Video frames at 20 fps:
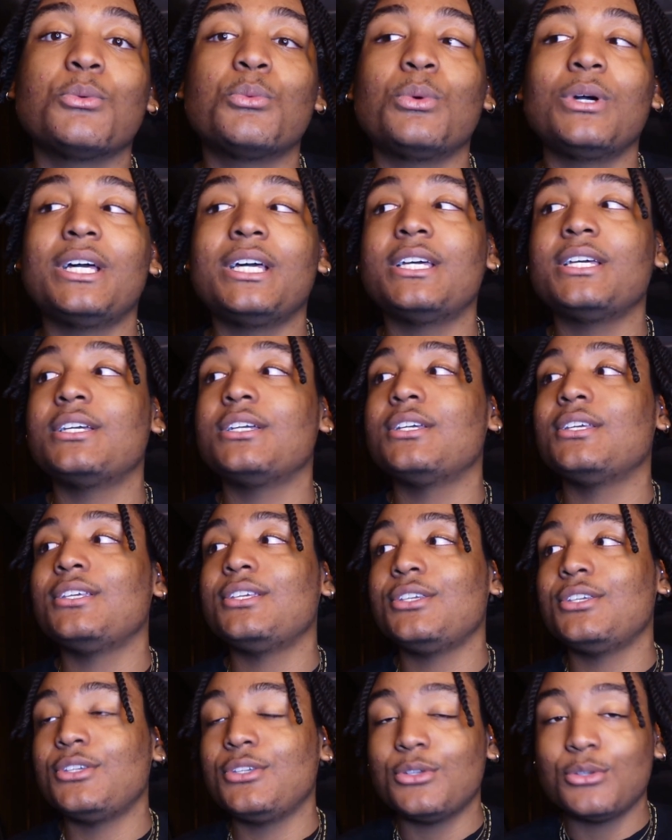what
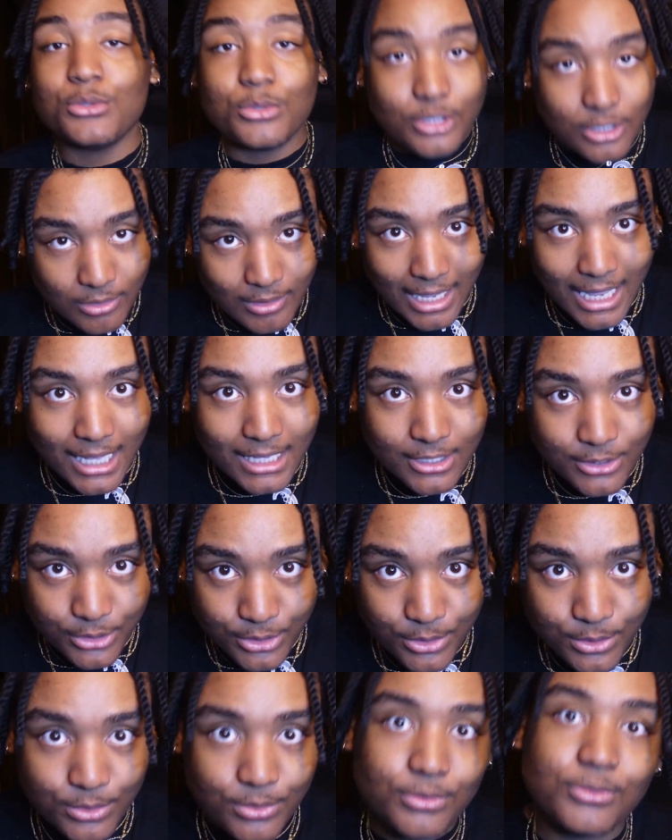you know how to do.